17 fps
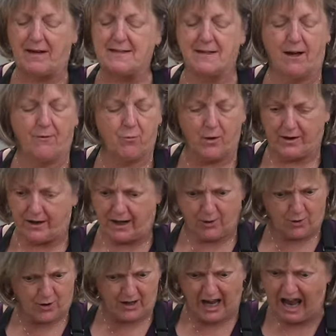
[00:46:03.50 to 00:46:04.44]
myself one day
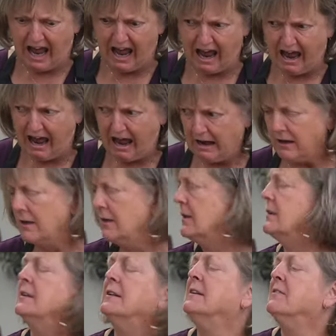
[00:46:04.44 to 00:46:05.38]
going
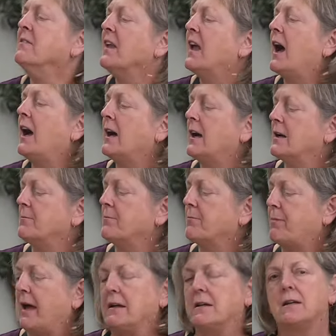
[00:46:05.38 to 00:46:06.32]

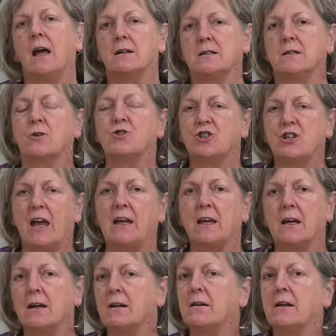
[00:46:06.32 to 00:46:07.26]
but yeah, so shake
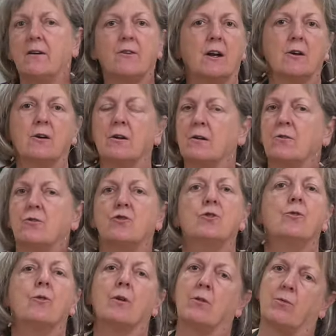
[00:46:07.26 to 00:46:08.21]
it, give it a good
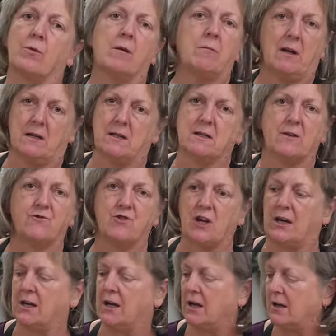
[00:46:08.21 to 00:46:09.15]
2 or 3 minutes of
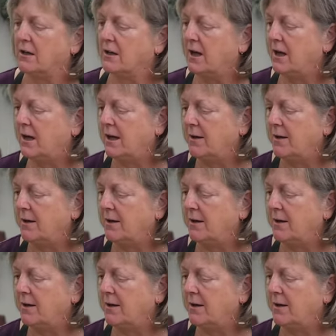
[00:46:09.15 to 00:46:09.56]
shaking.